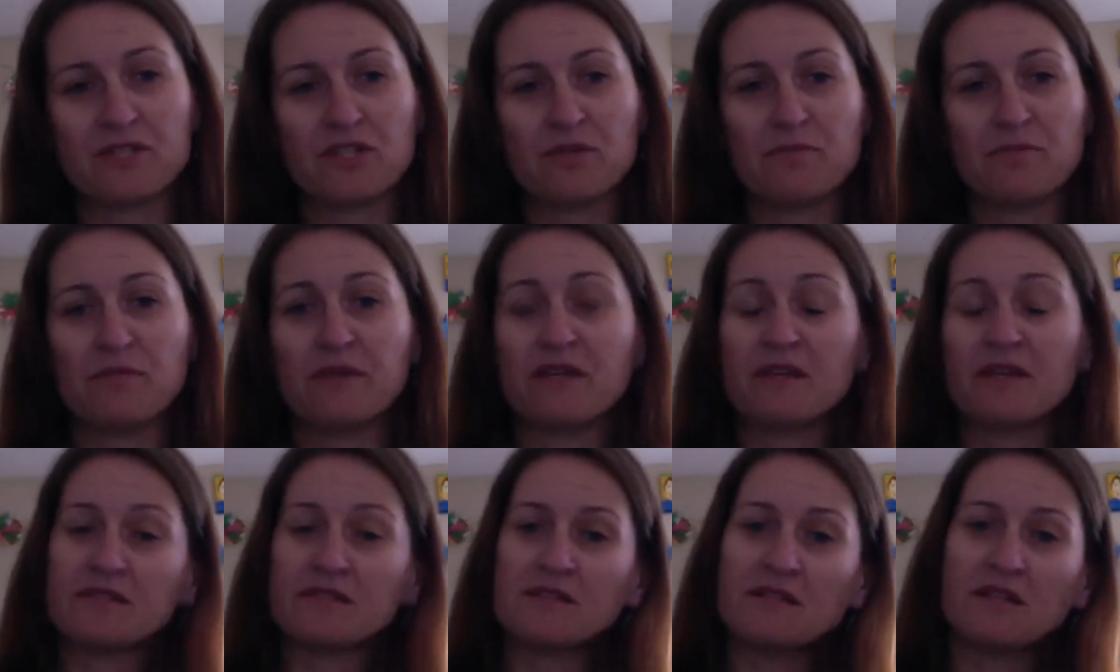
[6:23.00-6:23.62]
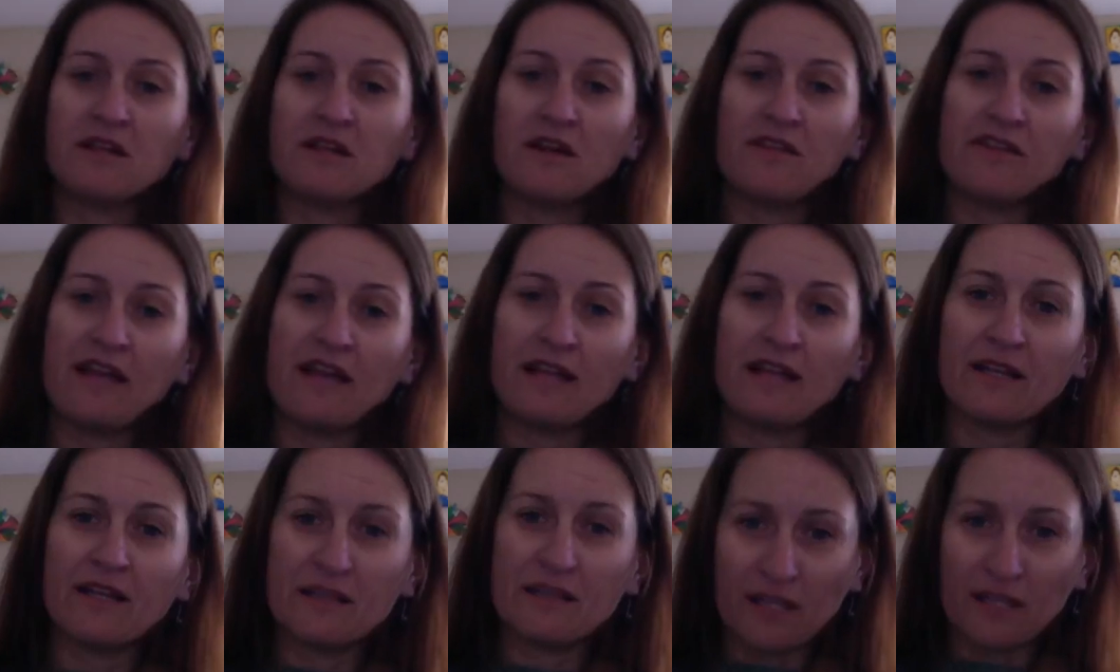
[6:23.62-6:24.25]
Because
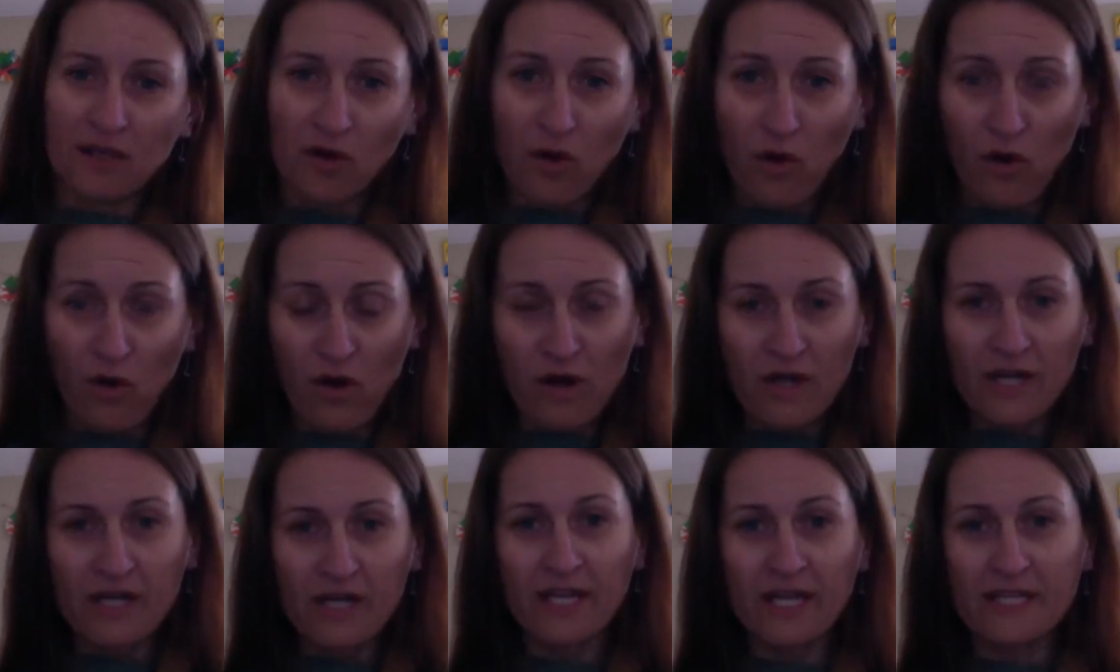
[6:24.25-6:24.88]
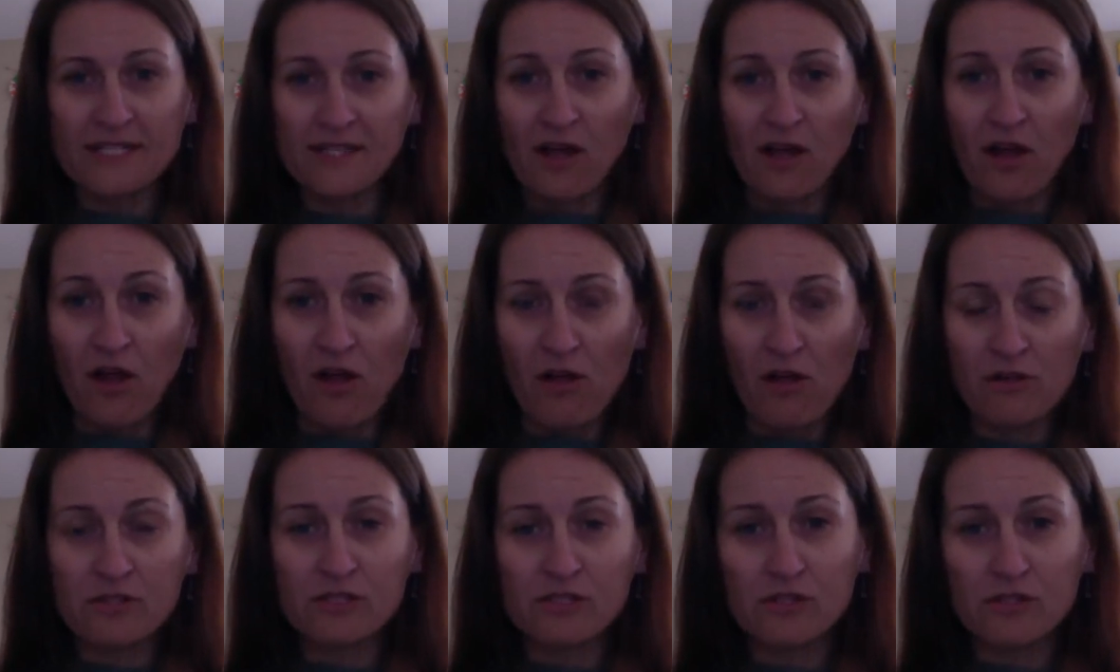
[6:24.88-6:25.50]
then the core
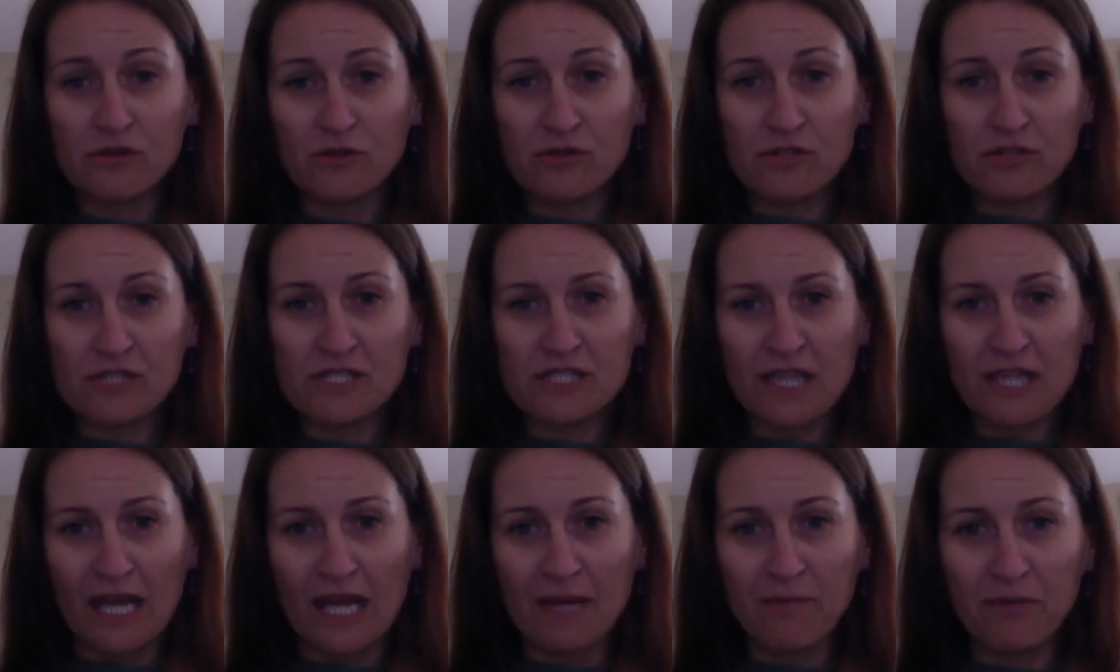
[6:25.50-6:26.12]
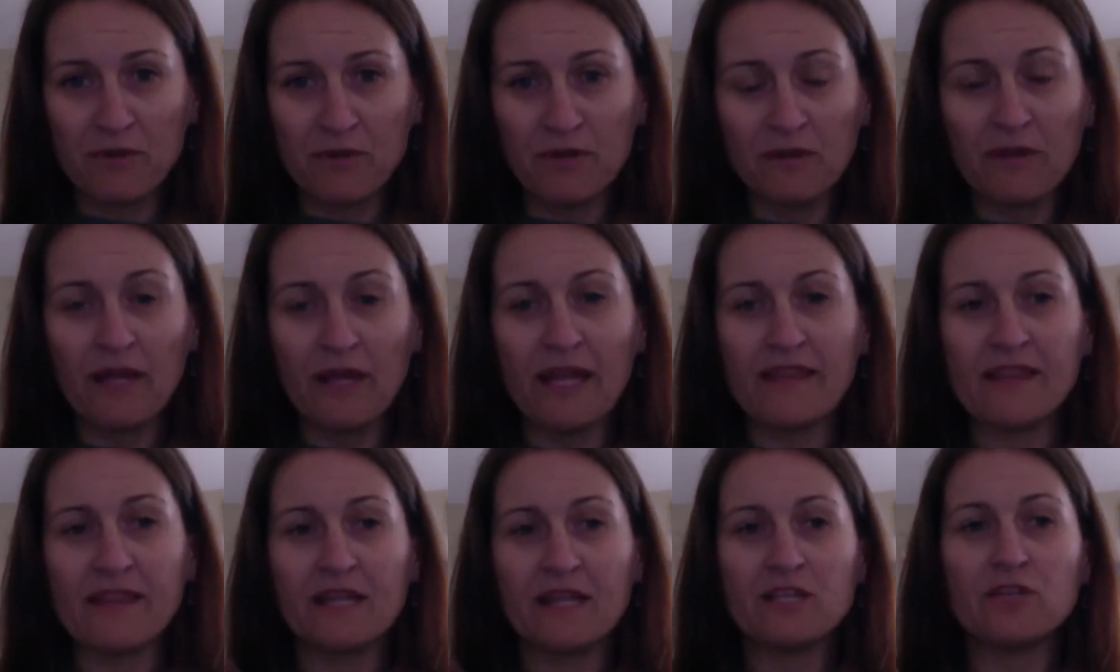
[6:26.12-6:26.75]
holds you stable,
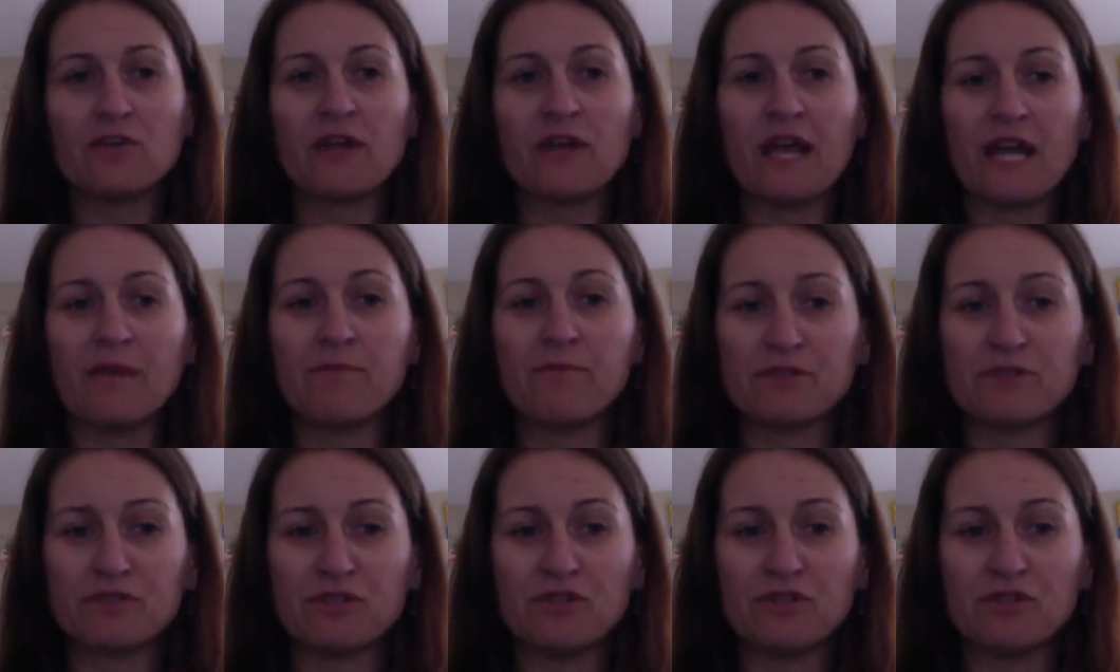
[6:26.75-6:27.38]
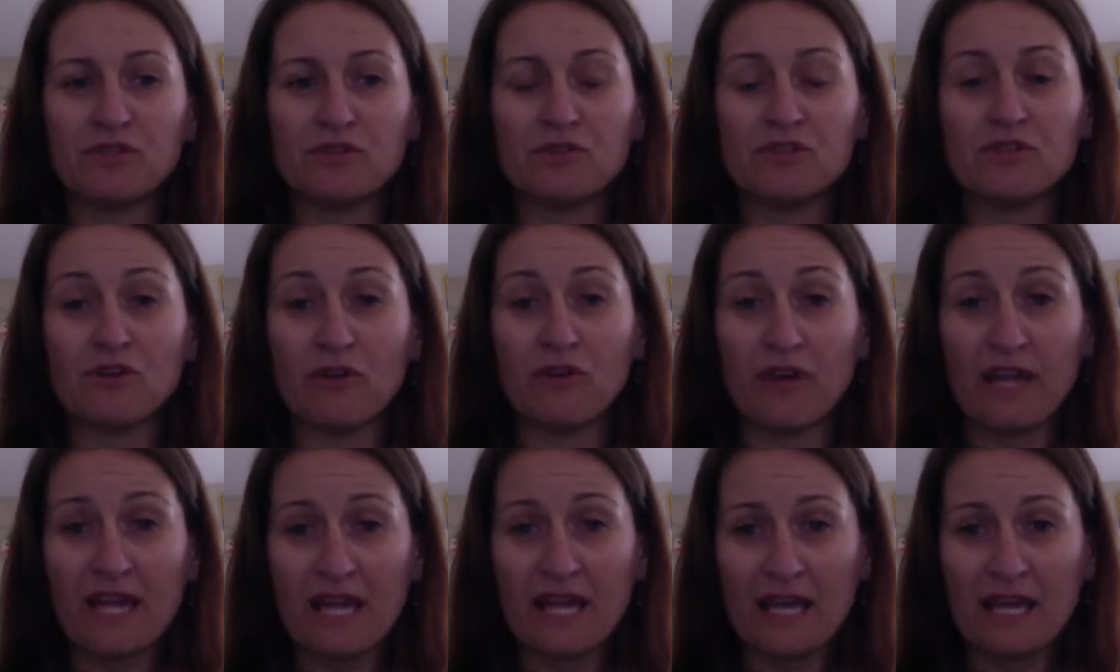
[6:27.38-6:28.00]
and then you're able to use your
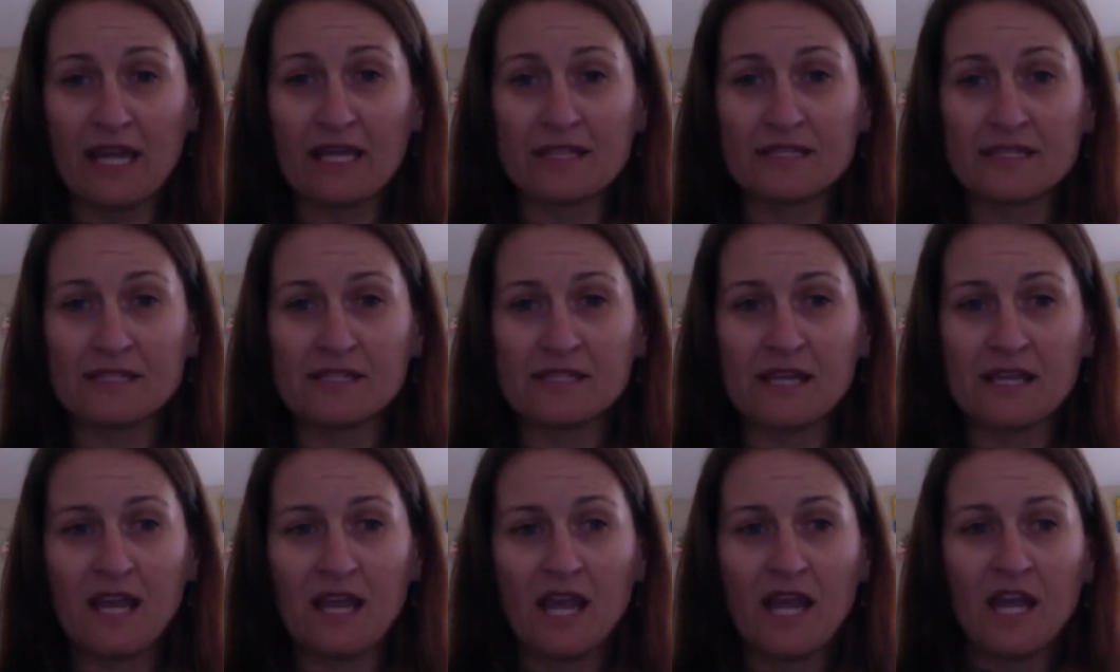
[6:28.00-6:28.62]
hands